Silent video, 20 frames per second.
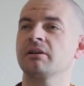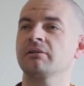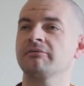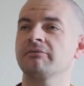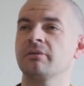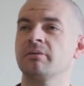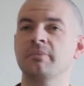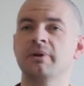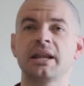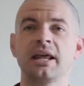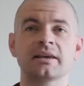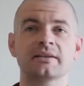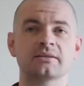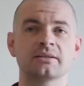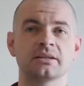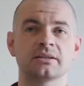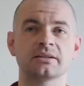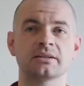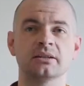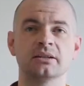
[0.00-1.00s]
for a
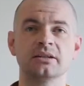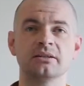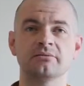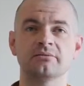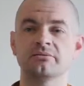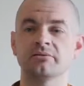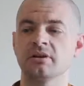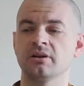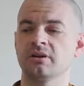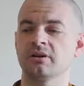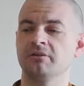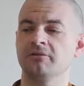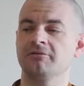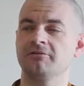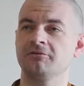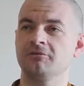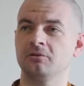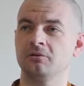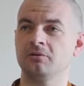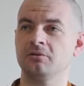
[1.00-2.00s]
monastic to live:
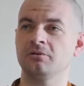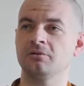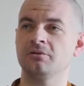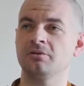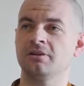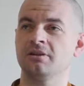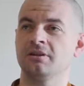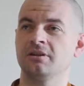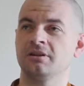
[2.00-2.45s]
food,